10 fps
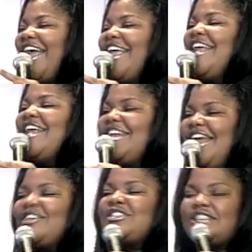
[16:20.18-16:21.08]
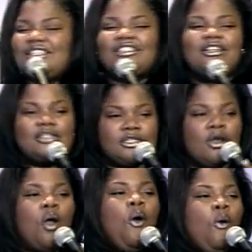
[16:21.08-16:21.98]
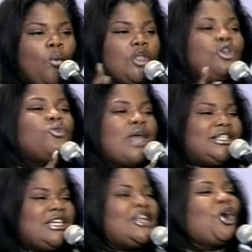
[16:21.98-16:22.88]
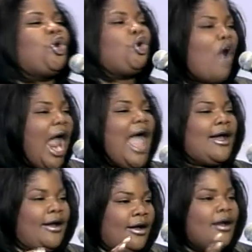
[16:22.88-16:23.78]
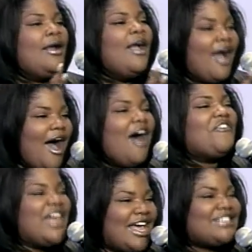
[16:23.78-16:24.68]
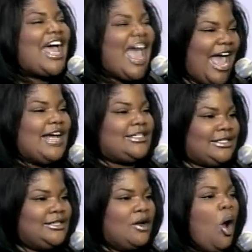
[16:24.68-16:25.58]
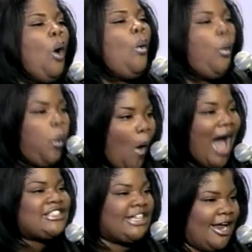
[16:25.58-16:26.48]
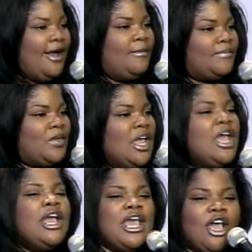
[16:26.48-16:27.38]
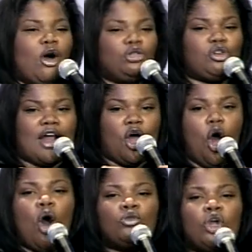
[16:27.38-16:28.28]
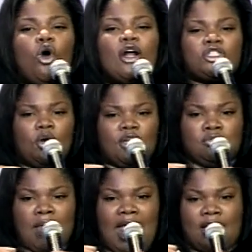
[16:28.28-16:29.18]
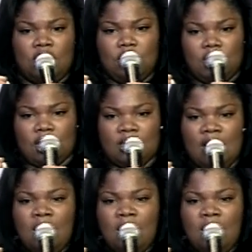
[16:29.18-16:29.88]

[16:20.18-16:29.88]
daddy, I know. Now, sisters, when you get to the crack of his ass, watch him. He gonna try to hold on to his manhood,